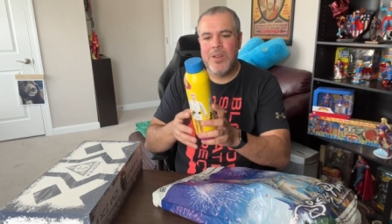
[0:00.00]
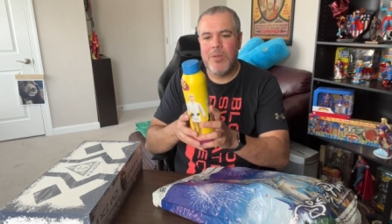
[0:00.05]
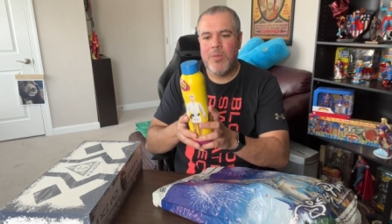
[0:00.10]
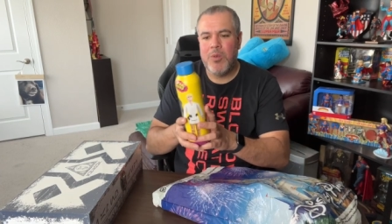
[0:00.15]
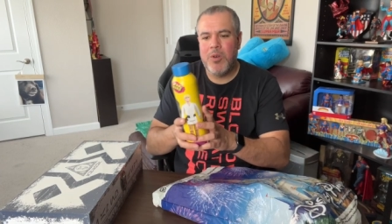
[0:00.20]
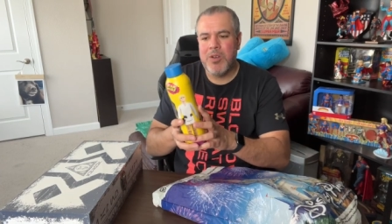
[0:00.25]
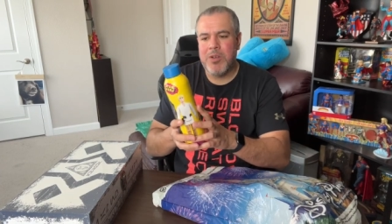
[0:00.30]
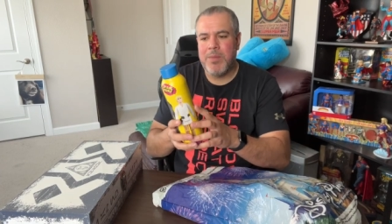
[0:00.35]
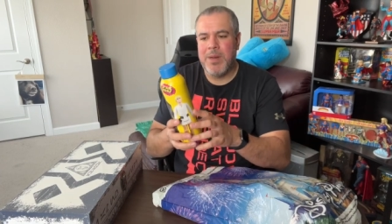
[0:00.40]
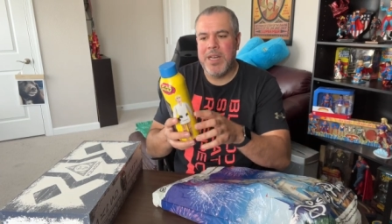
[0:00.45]

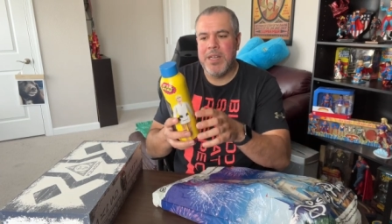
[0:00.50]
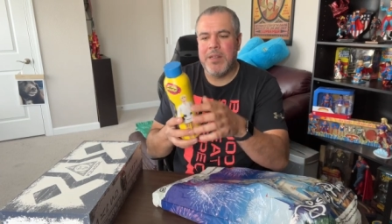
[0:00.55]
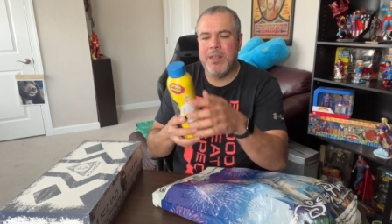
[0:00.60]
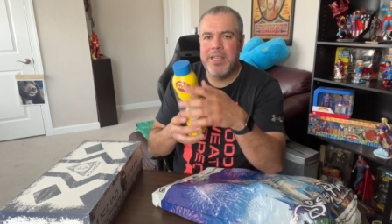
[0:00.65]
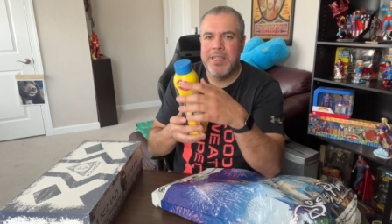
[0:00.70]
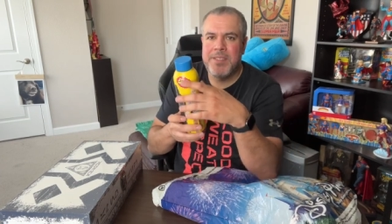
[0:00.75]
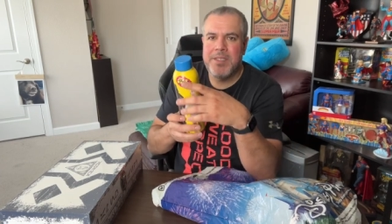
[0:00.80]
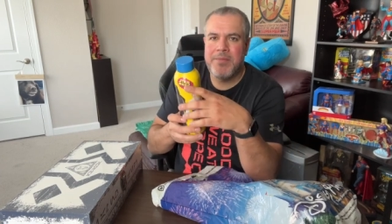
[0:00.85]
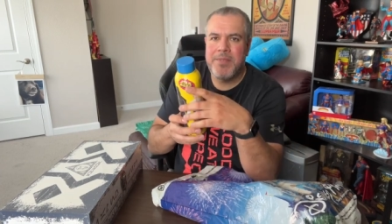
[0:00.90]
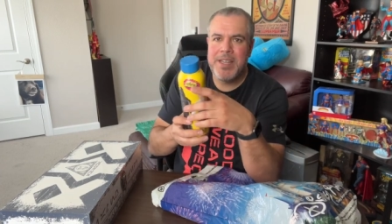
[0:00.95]
water bottle,
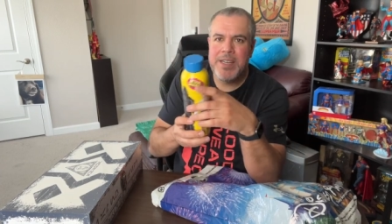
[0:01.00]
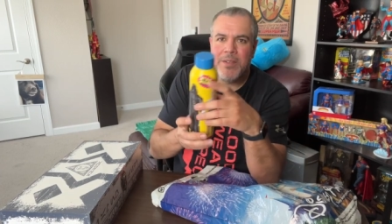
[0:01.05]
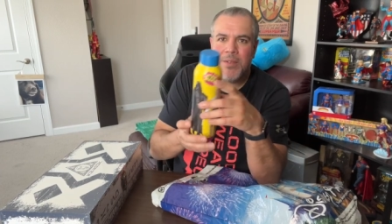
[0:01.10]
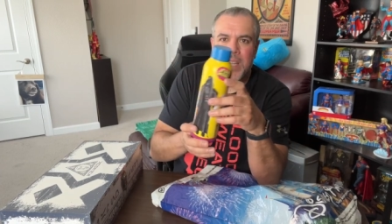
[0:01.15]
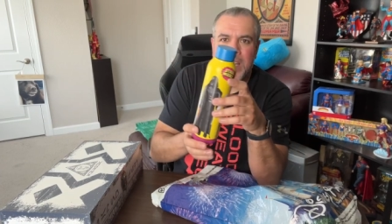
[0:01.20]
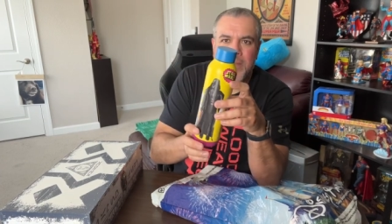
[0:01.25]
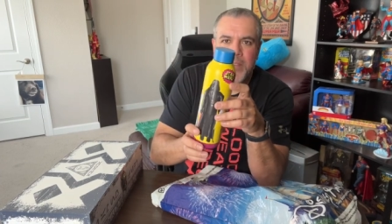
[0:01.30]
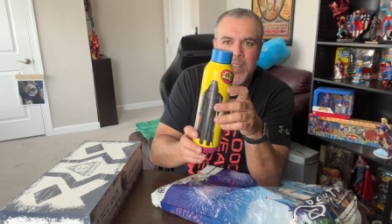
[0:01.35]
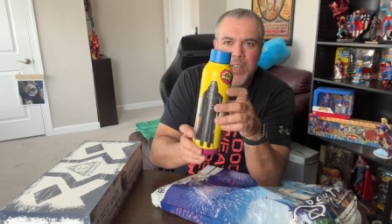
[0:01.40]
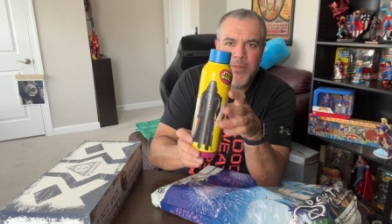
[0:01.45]
as if I don't
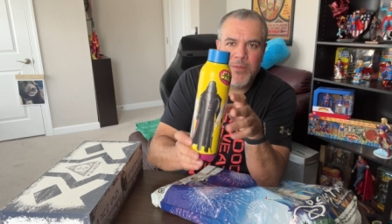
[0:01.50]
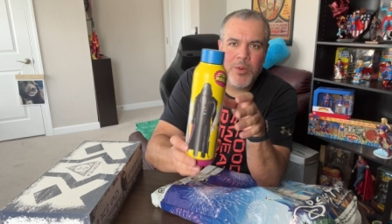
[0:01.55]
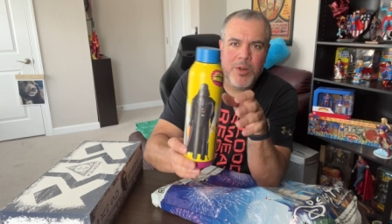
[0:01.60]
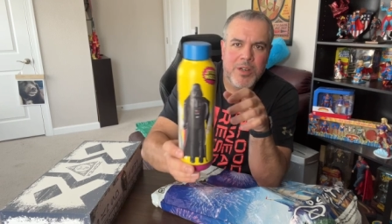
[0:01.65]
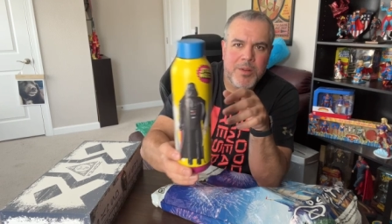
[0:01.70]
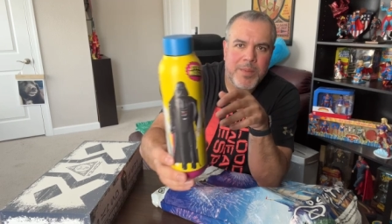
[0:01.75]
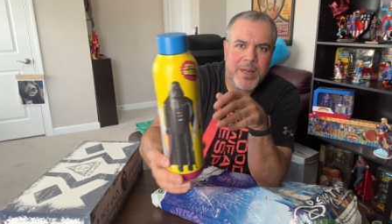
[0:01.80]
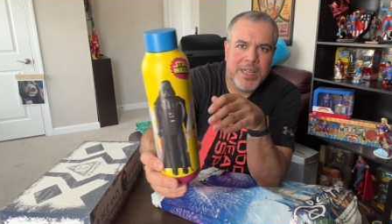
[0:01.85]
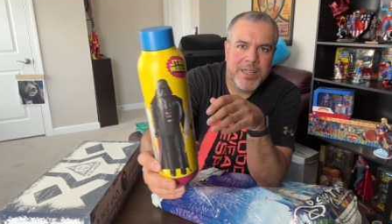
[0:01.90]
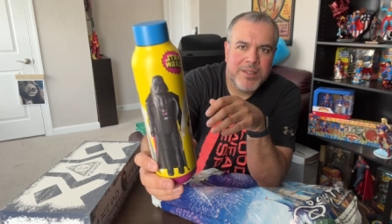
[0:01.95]
have enough
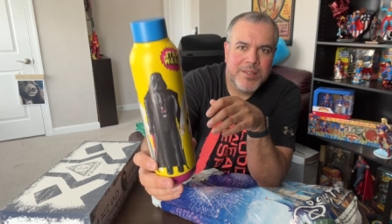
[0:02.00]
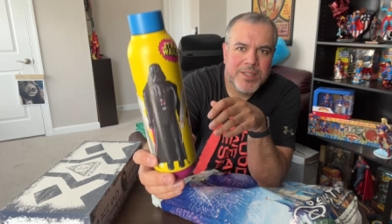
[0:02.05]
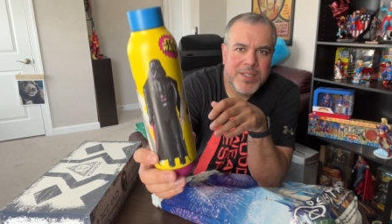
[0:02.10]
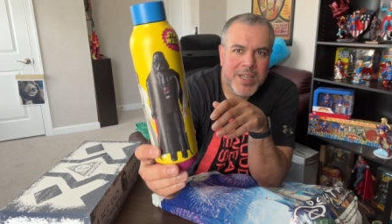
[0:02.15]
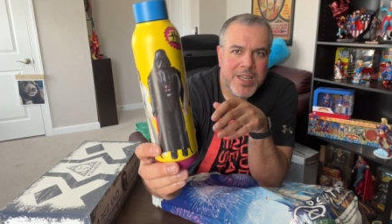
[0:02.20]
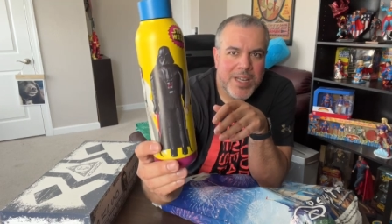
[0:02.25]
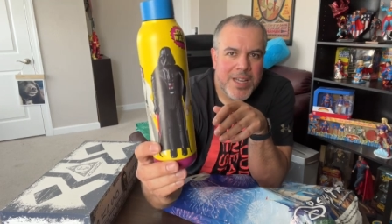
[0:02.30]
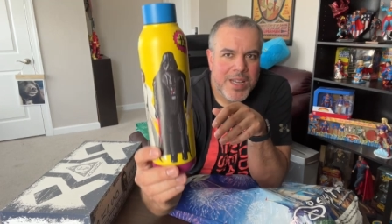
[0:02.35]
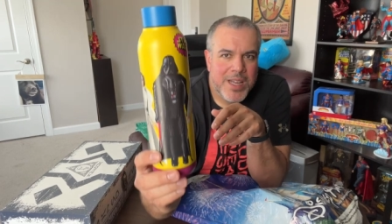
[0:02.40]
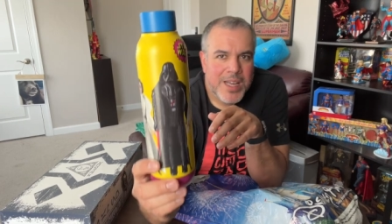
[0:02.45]
water bottles.
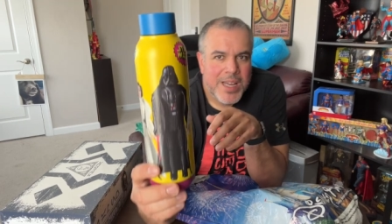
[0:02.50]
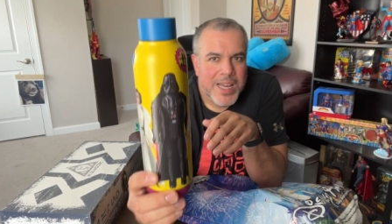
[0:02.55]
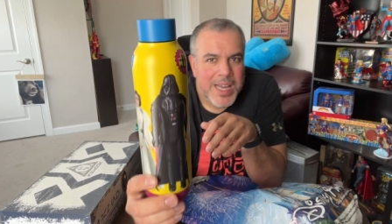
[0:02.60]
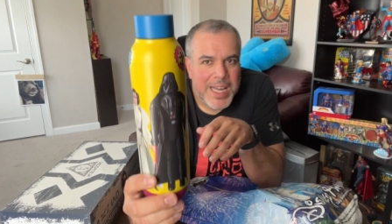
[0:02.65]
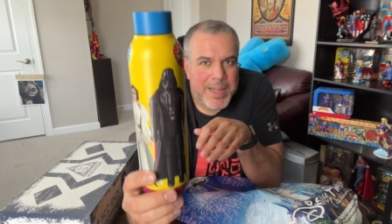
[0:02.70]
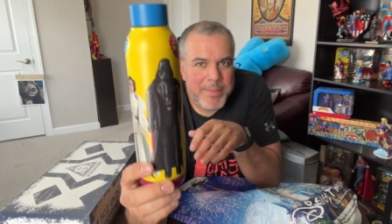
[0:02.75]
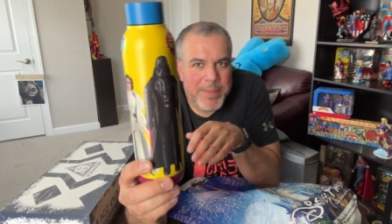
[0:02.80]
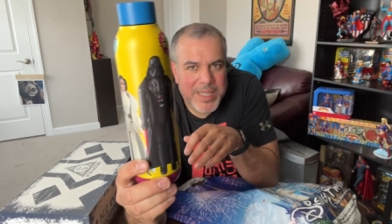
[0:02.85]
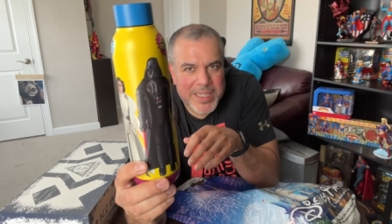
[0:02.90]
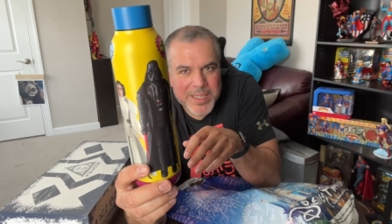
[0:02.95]

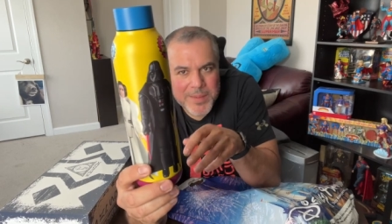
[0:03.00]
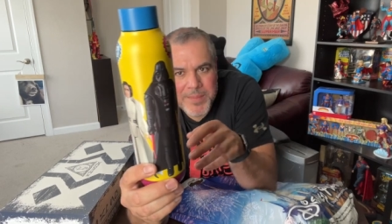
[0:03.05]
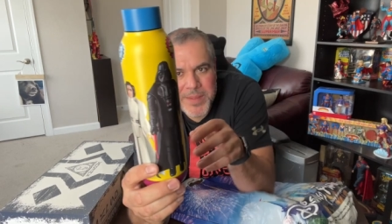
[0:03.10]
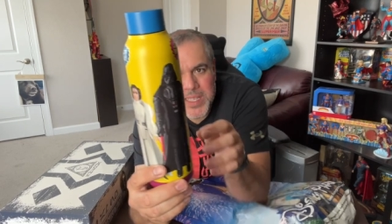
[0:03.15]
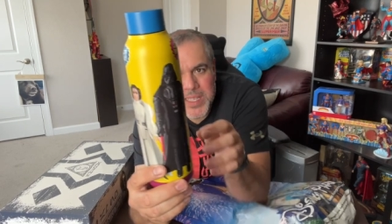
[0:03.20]
I picked up